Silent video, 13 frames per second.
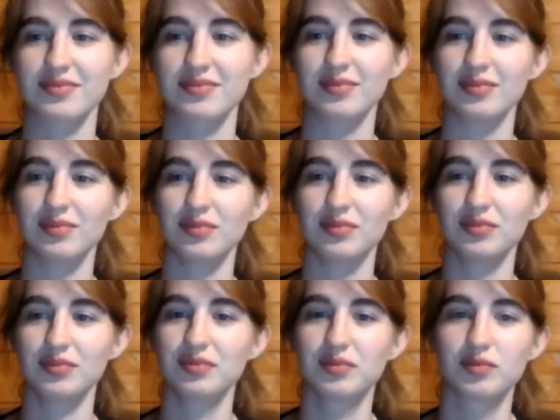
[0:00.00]

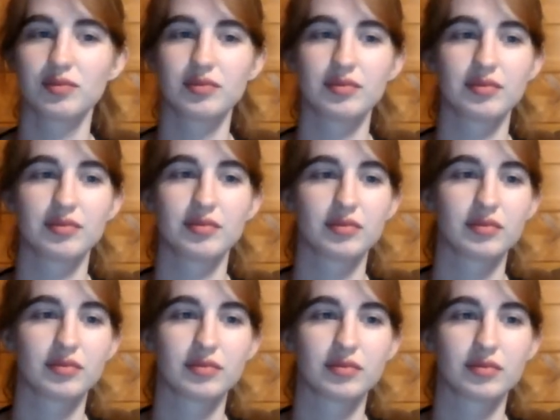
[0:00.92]

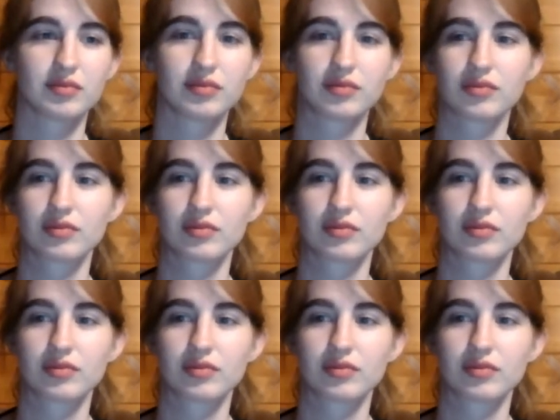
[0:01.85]
No one is speaking in this clip.